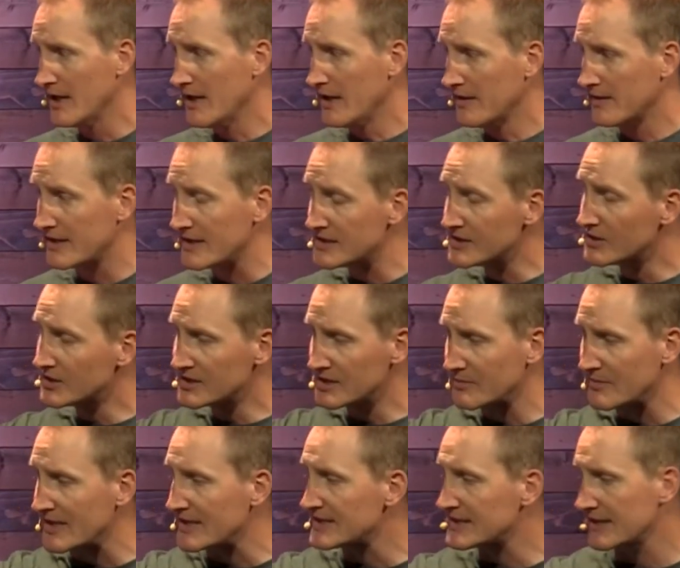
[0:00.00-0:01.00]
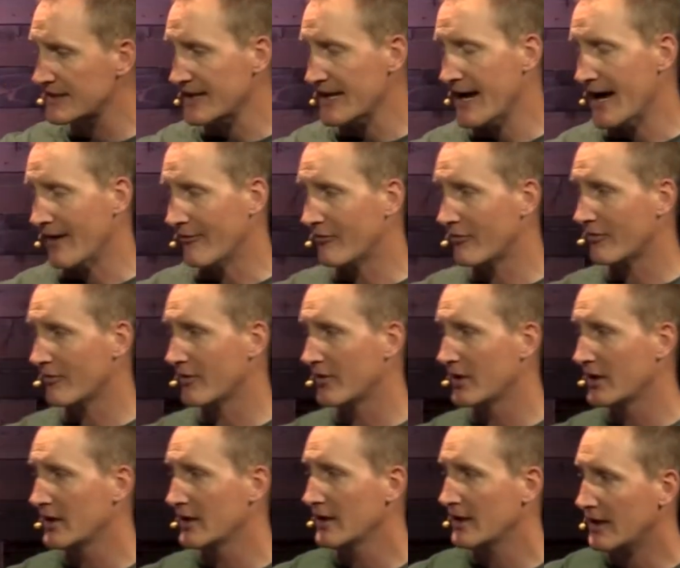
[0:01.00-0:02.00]
These are some needs that they have.
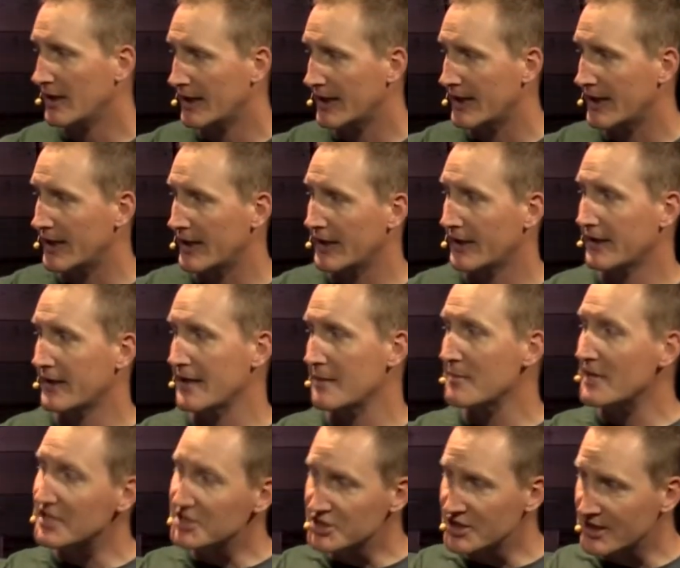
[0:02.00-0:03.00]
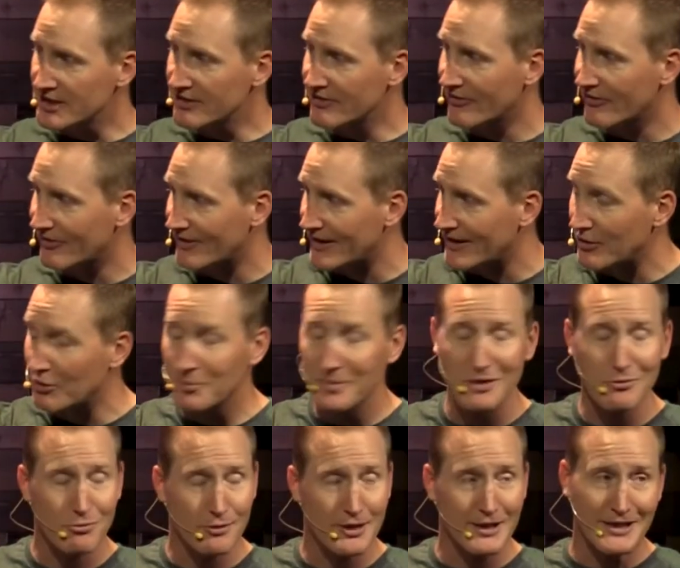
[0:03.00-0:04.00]
They mentioned that it would be
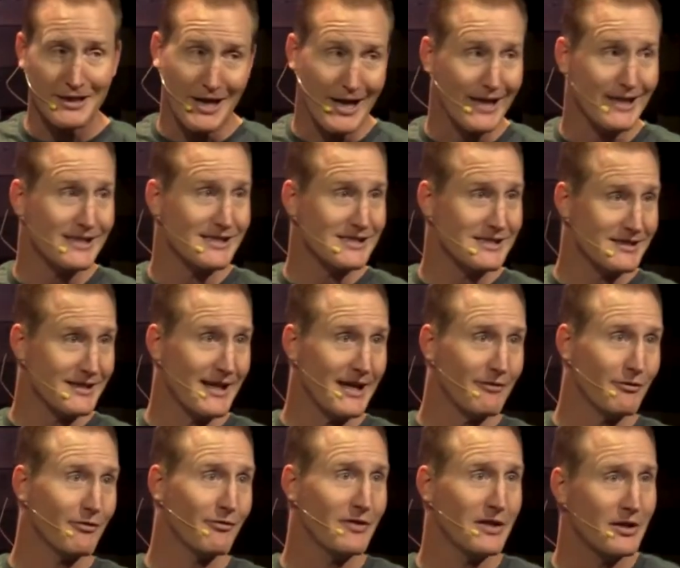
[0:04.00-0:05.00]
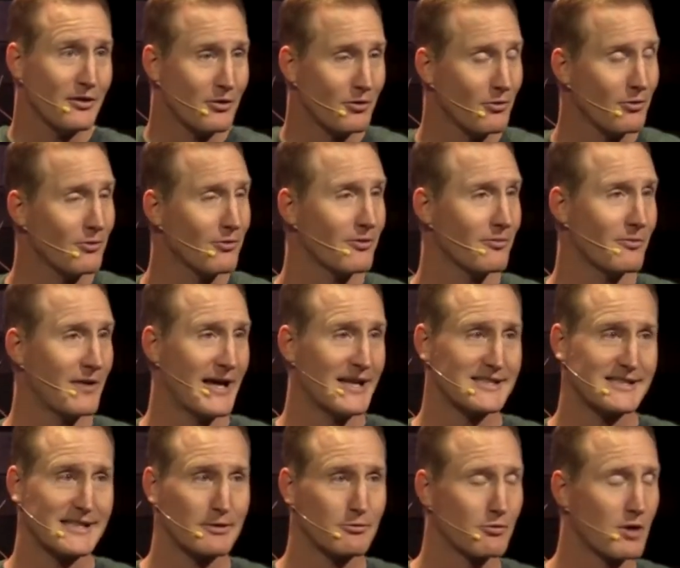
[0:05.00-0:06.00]
really nice to have a vehicle as
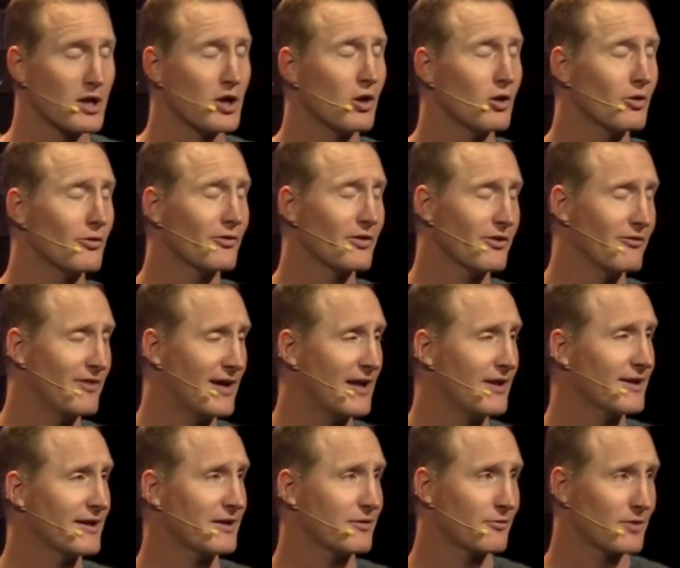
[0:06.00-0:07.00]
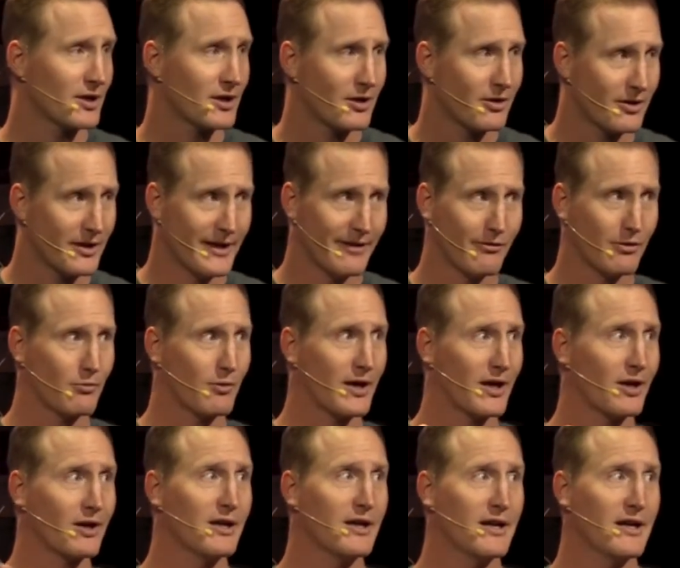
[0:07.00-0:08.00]
they run all over the valley and run all
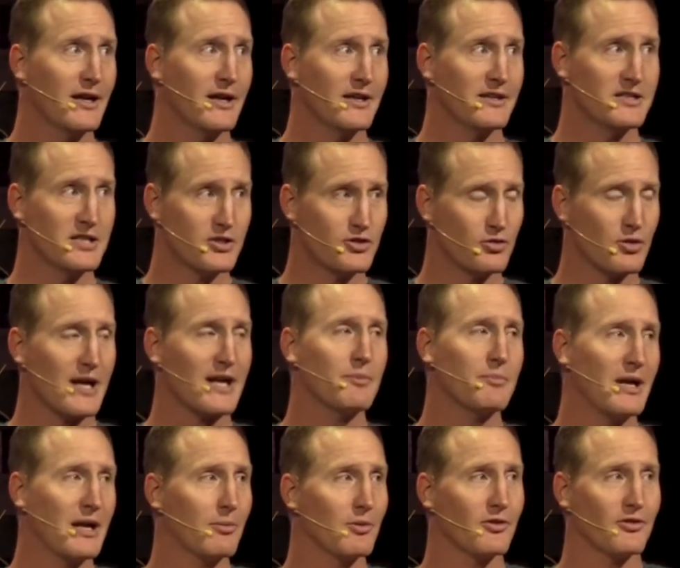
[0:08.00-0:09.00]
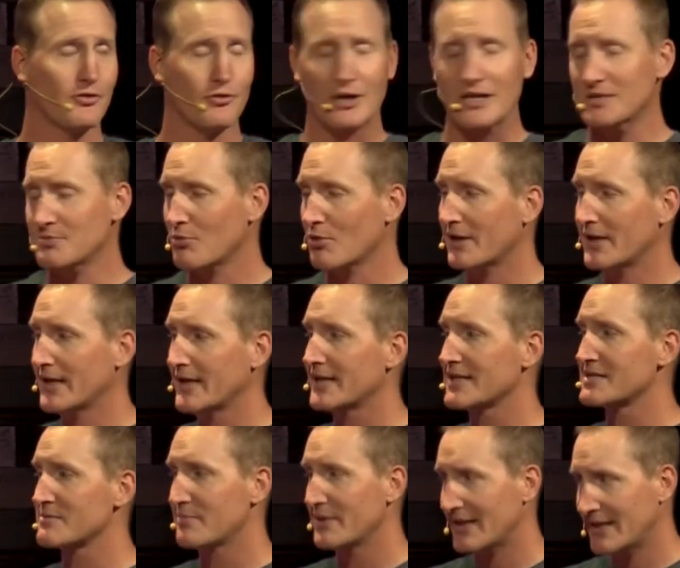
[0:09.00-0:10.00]
everywhere to try to be able to transport
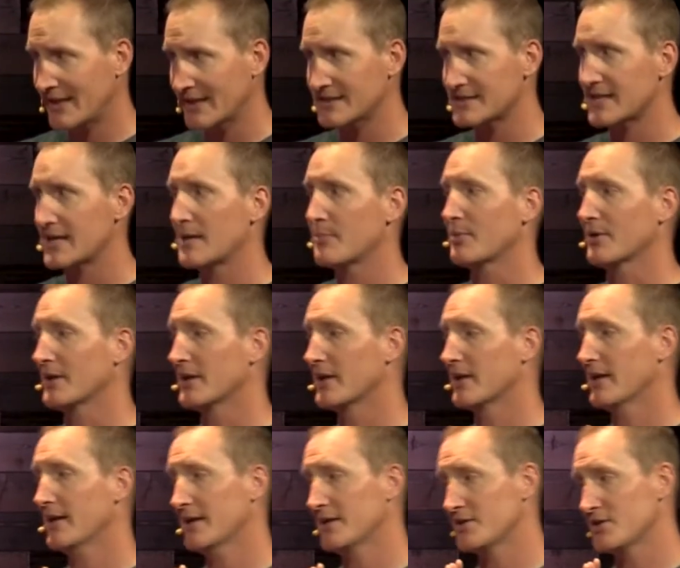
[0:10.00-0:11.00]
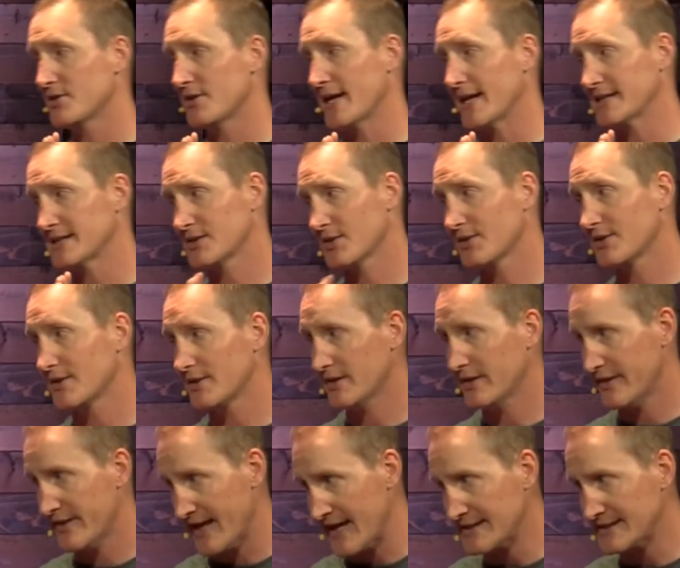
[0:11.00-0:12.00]
kids and pick kids up and do that. So
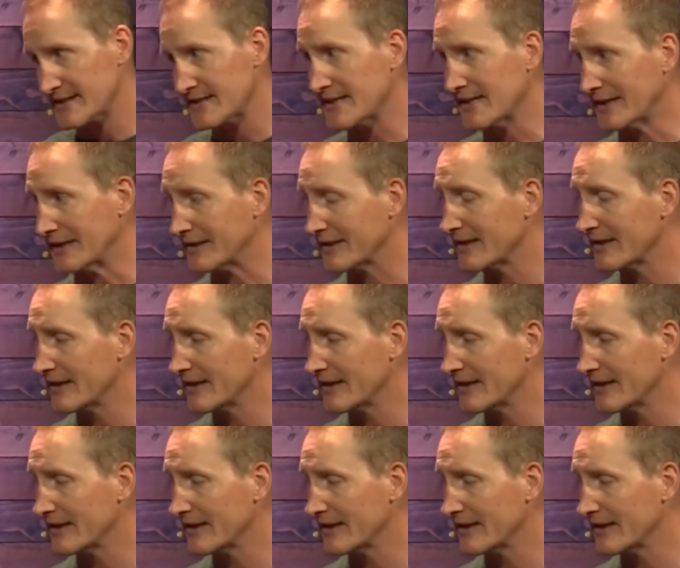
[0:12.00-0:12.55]
that's a need.